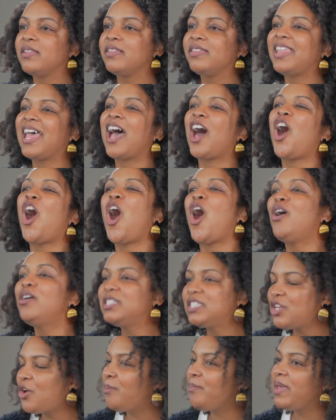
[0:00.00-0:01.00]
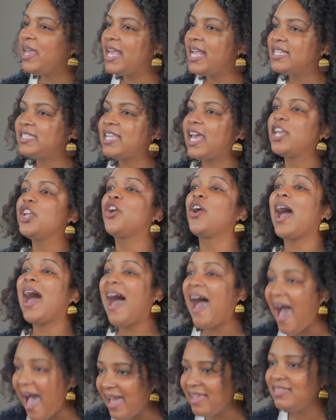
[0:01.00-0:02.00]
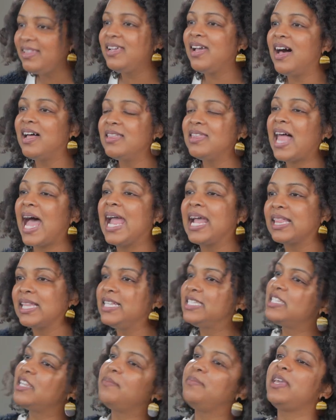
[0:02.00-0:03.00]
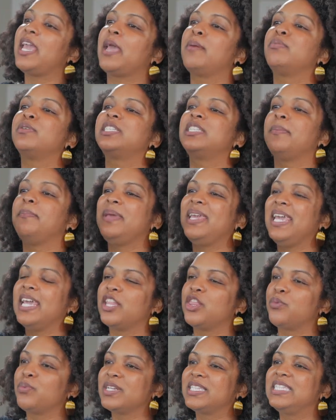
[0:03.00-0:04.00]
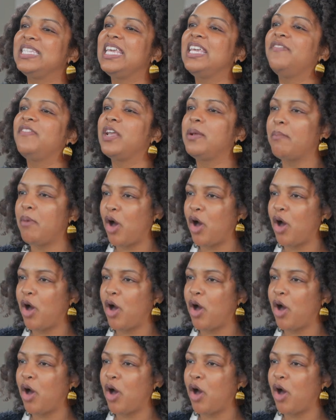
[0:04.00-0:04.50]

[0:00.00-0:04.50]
that also means that you're highly unlikely to be able to be in the receiving